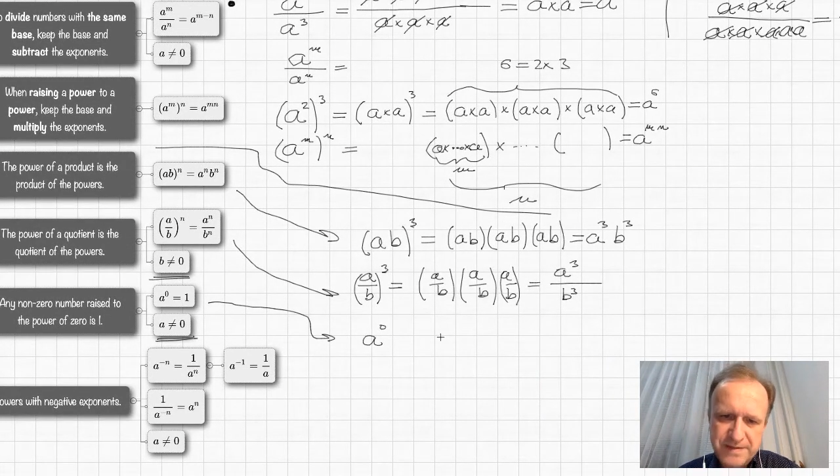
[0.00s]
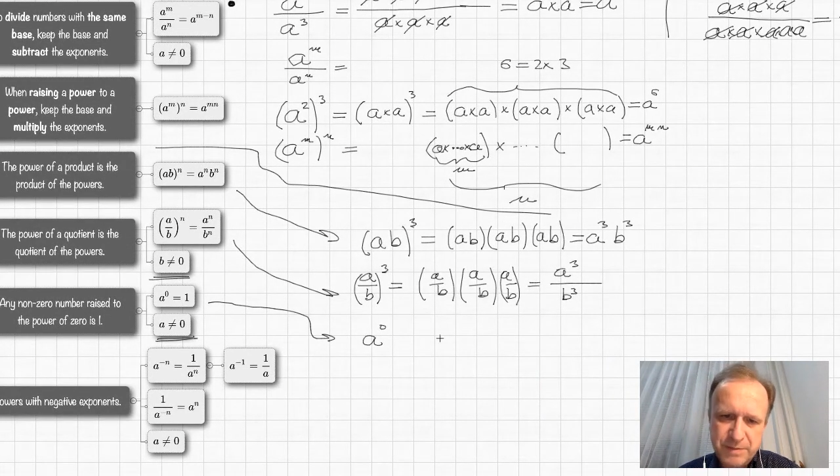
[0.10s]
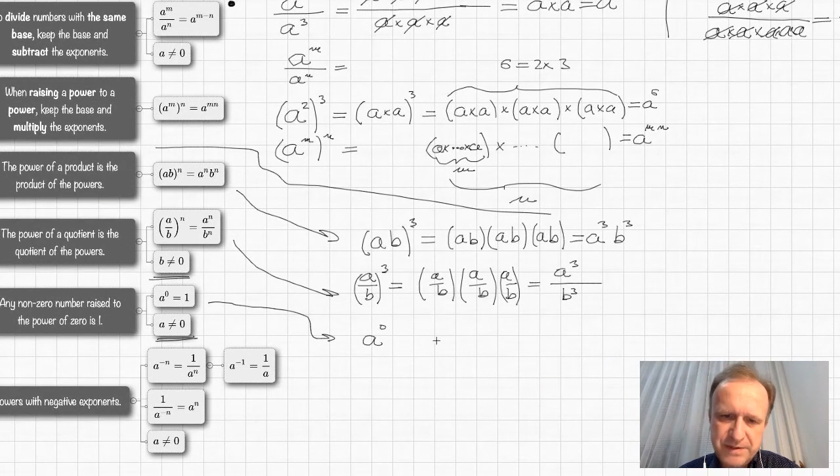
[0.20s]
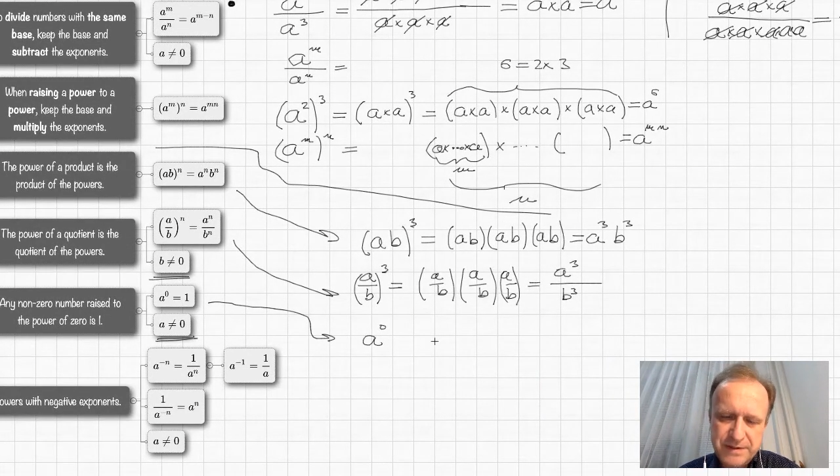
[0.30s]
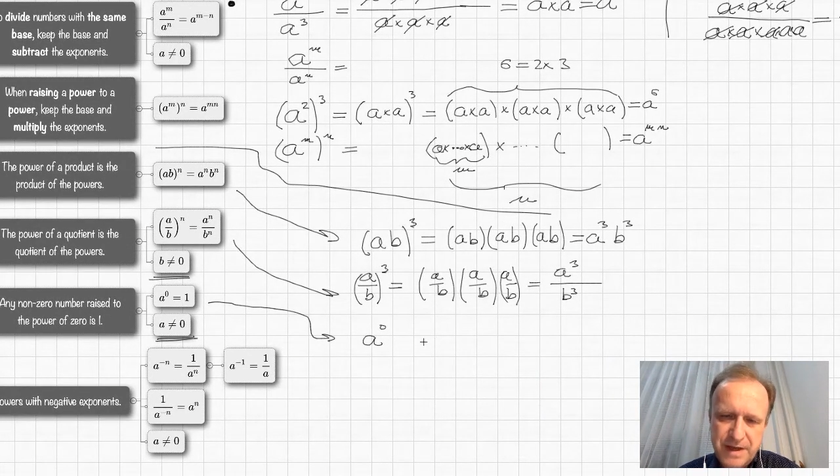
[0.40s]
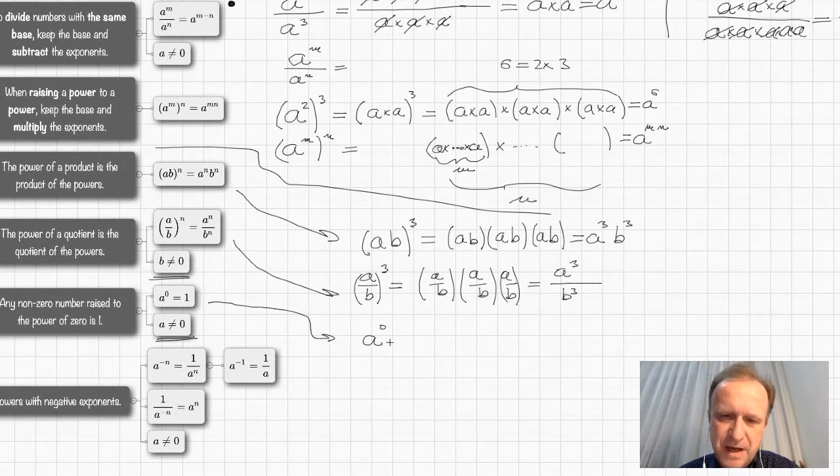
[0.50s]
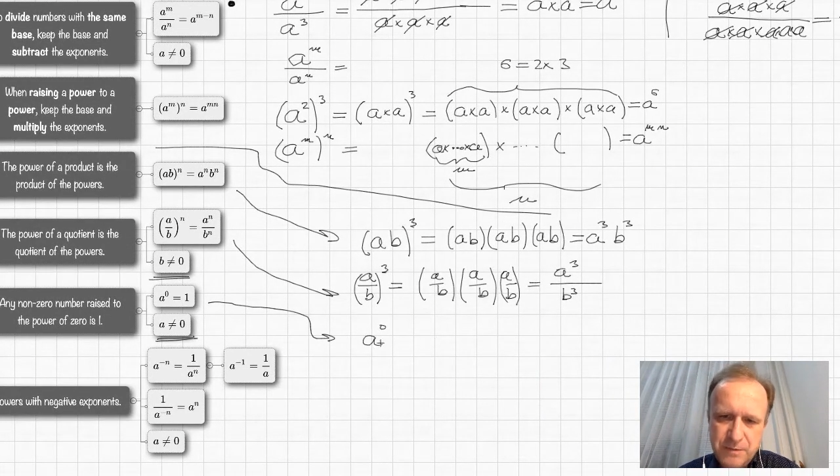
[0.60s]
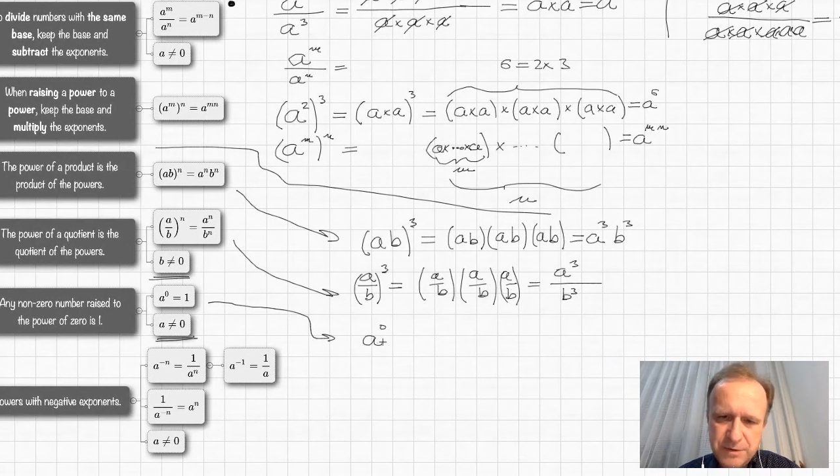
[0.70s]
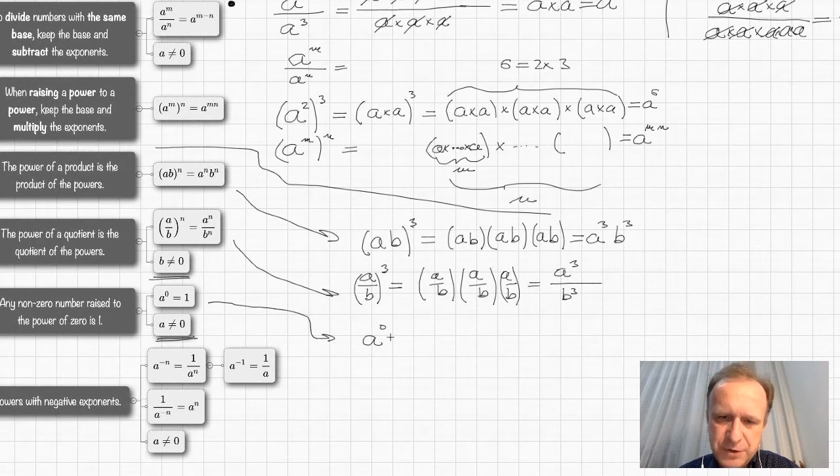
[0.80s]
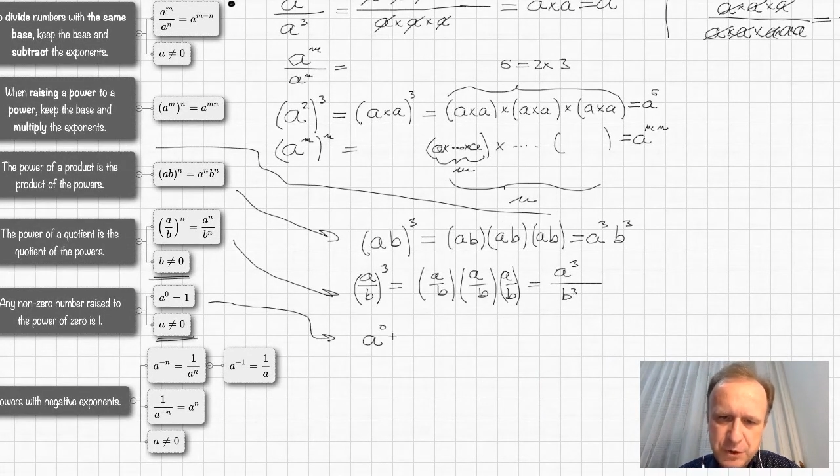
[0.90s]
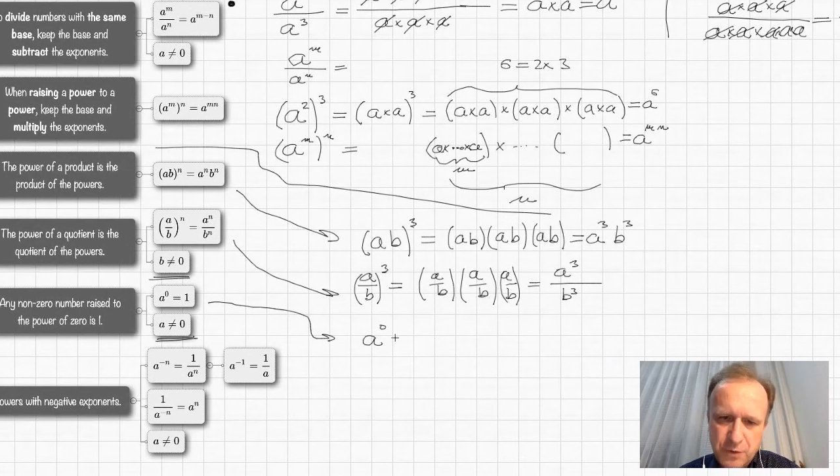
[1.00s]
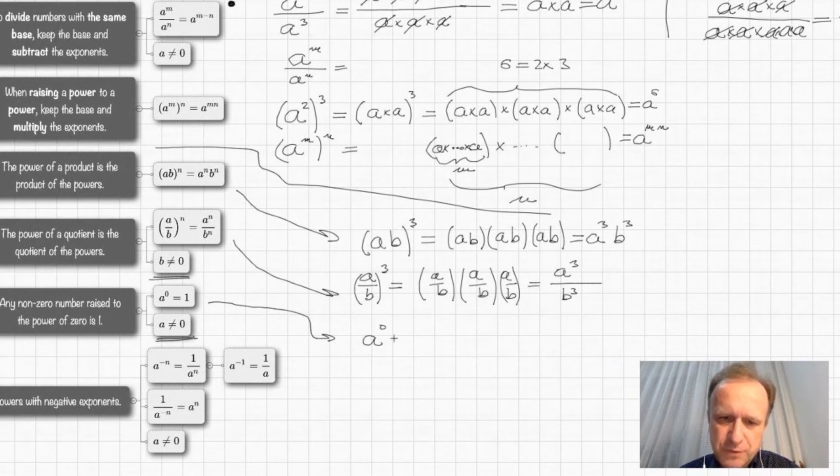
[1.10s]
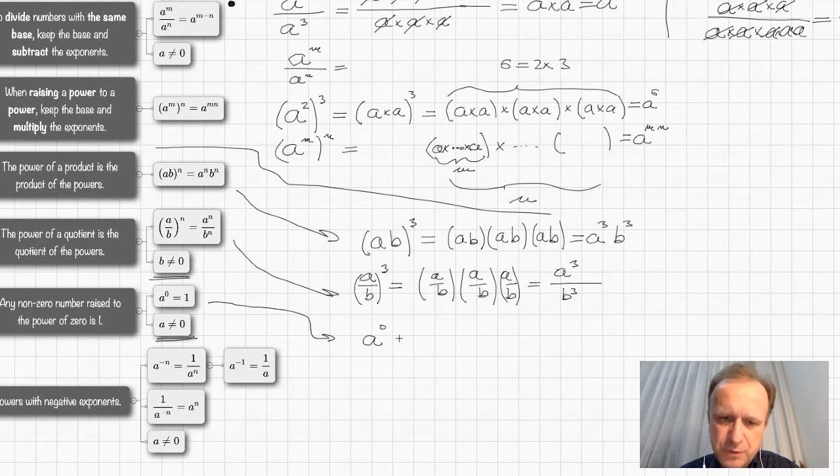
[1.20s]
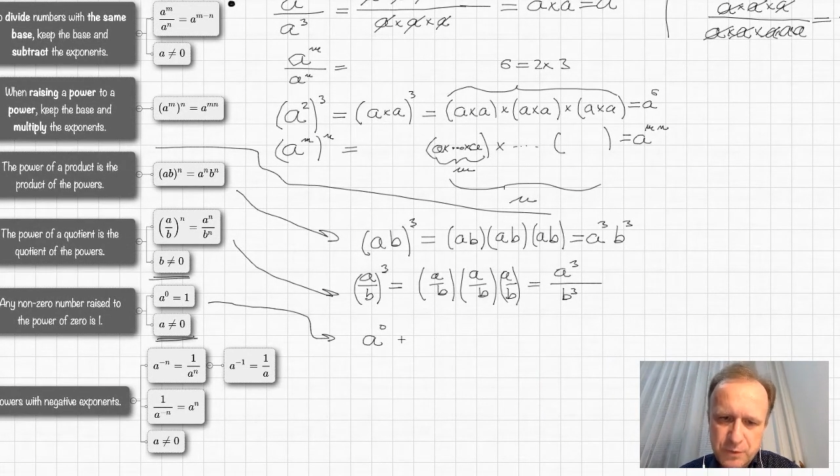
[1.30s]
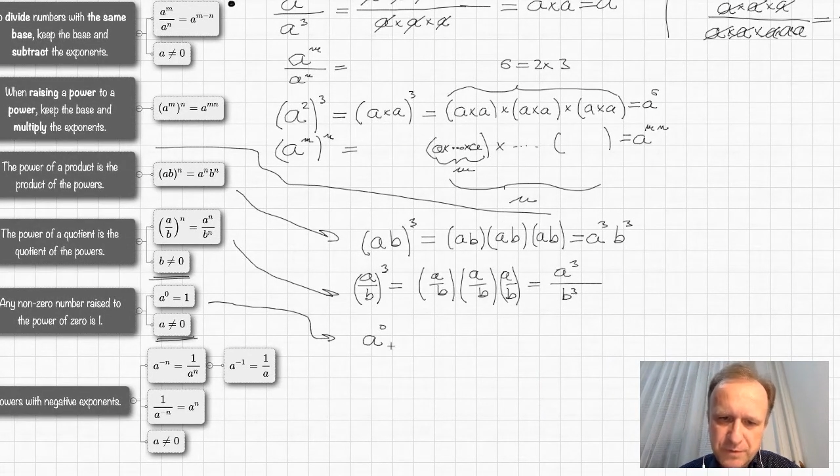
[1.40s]
but I will show
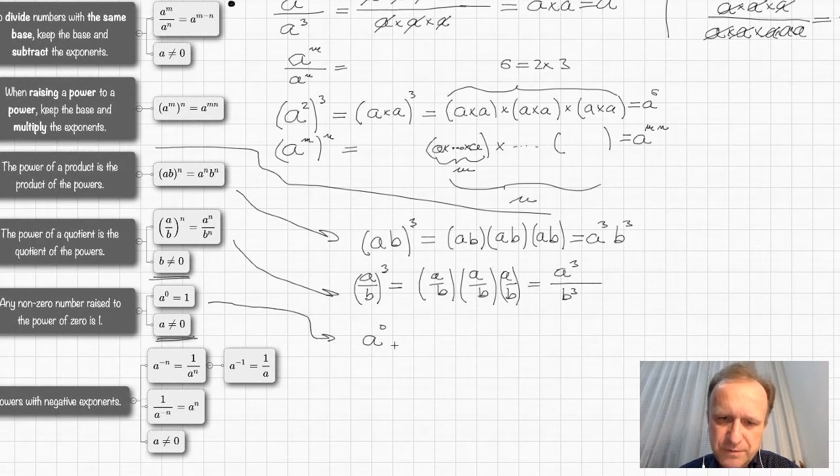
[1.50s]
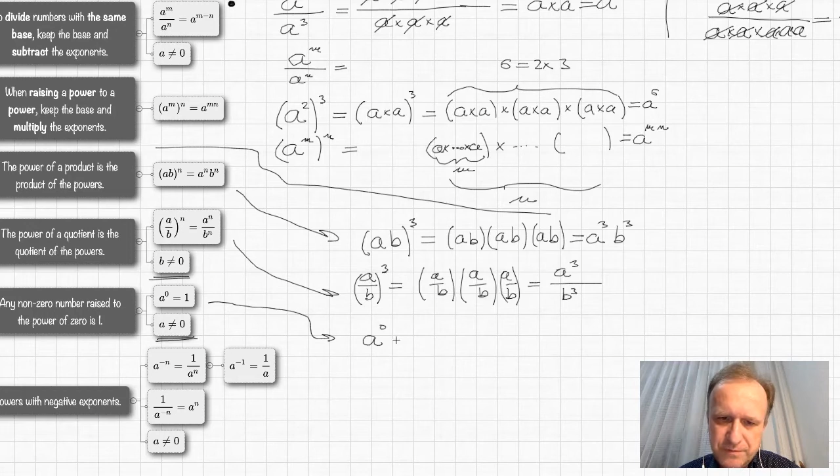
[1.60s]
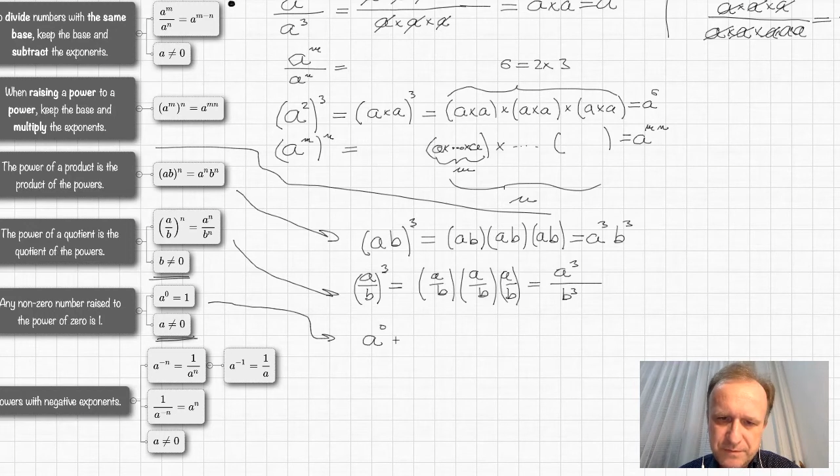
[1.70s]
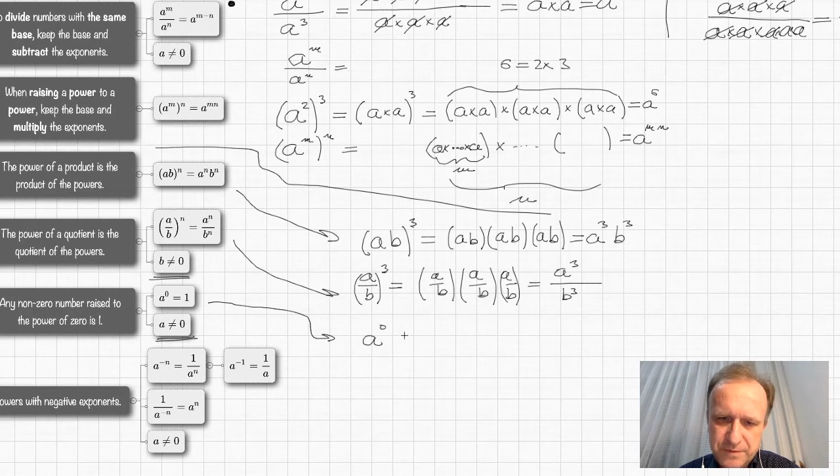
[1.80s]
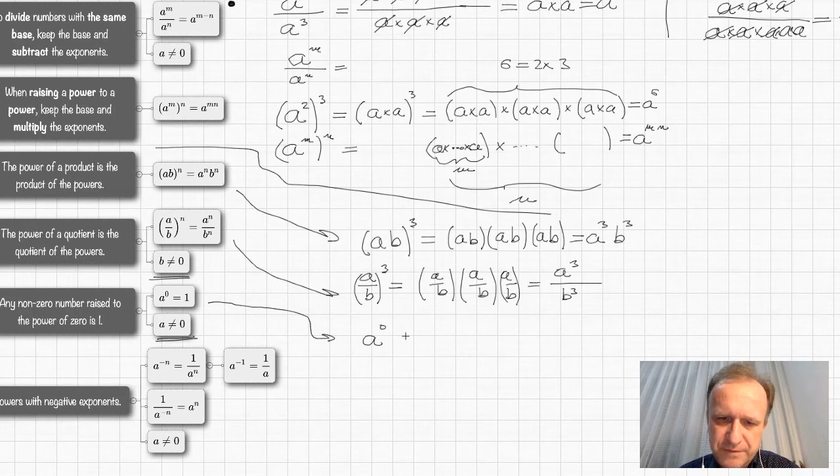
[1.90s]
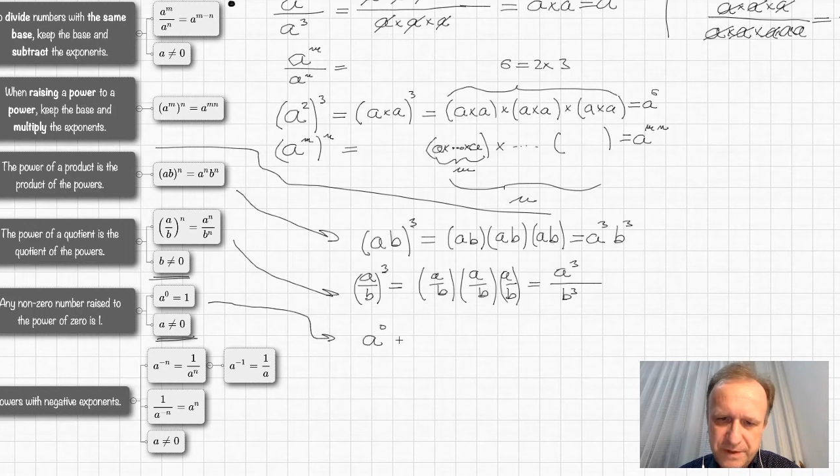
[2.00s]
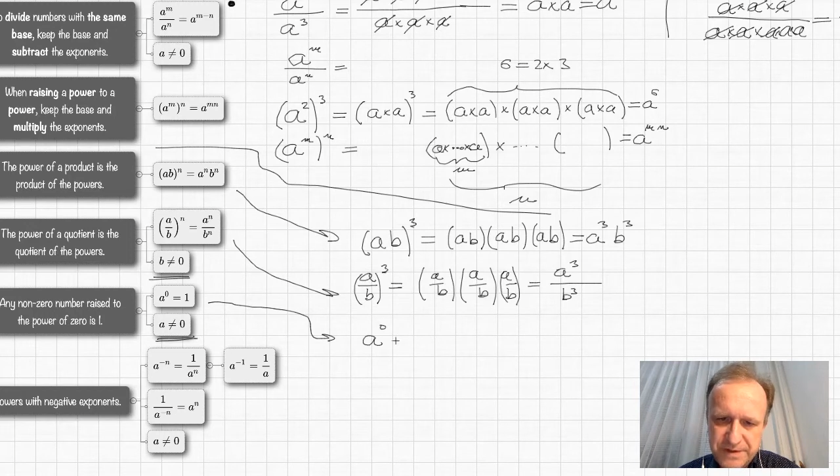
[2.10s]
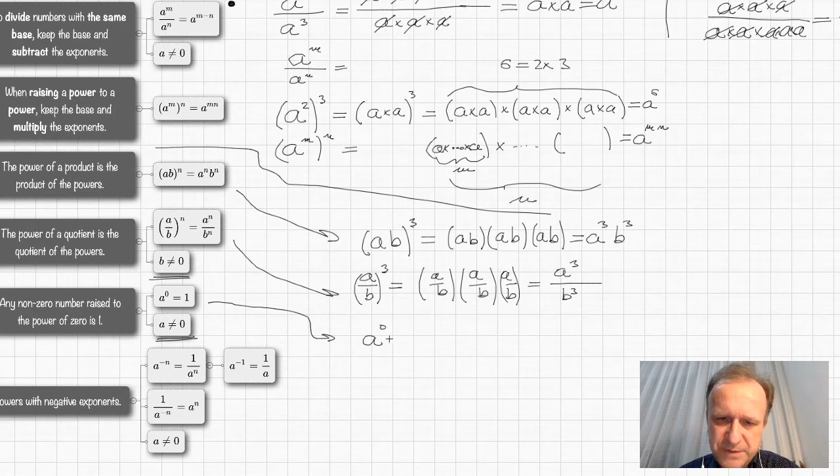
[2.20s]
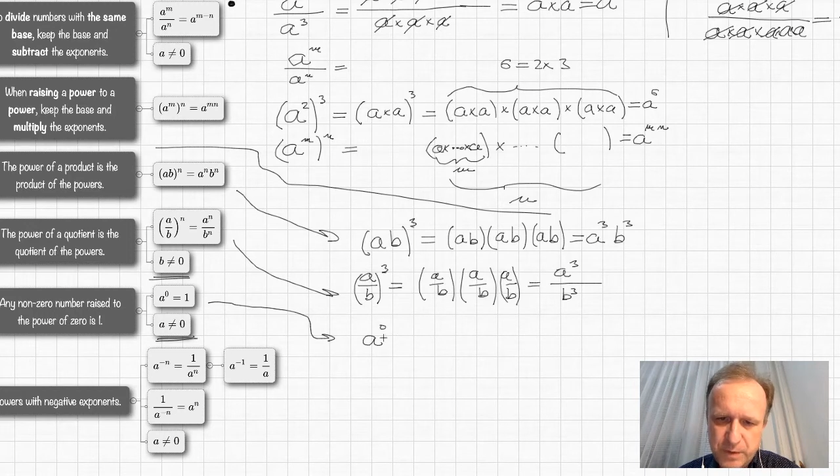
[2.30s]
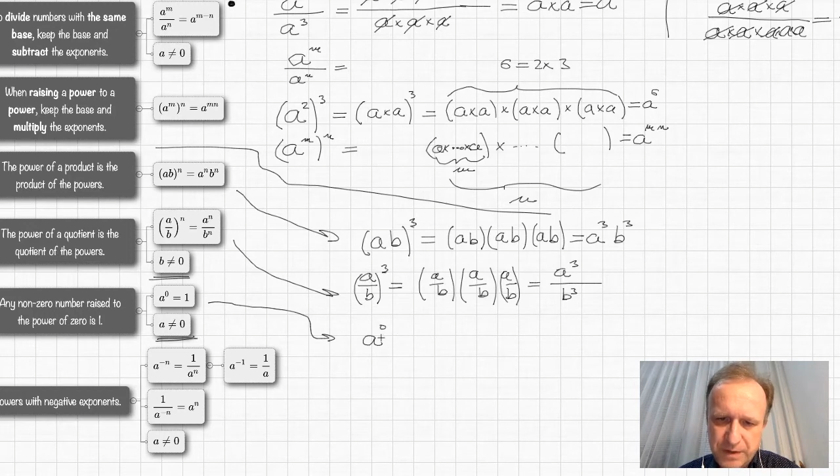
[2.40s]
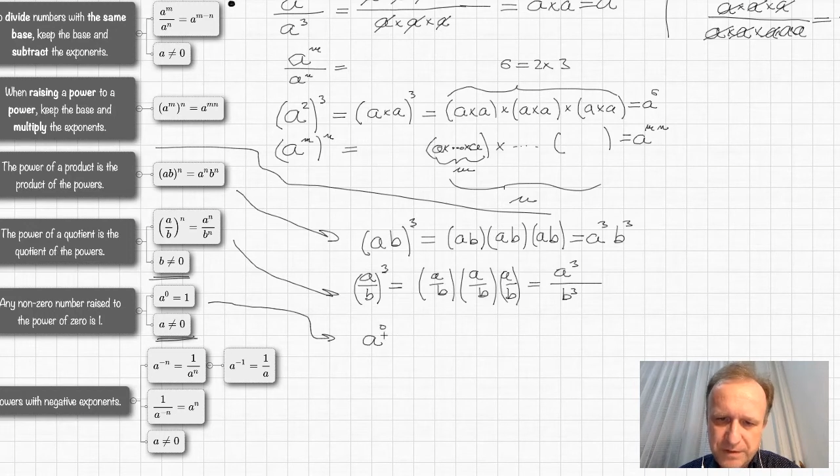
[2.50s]
you the first one.